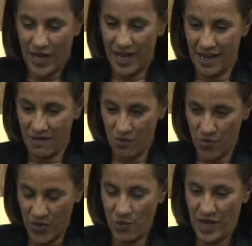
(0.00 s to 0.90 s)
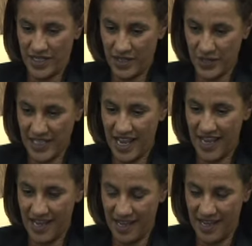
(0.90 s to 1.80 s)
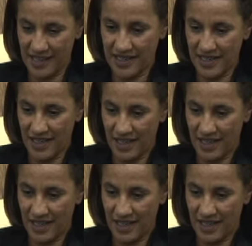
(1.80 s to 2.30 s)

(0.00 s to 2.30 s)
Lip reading: what I would want to say is,